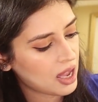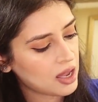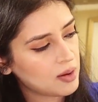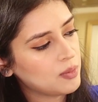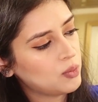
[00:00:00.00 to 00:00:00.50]

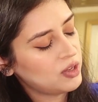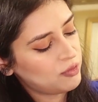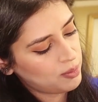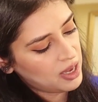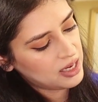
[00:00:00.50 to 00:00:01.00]
Um,
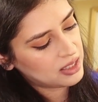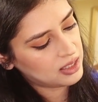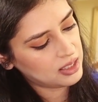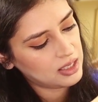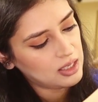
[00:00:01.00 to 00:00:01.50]
we've
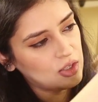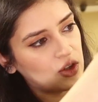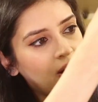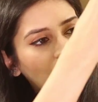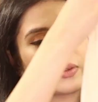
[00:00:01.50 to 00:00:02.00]
made the
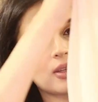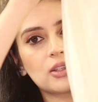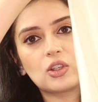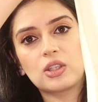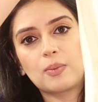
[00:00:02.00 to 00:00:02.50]

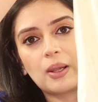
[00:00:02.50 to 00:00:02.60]
trousers just a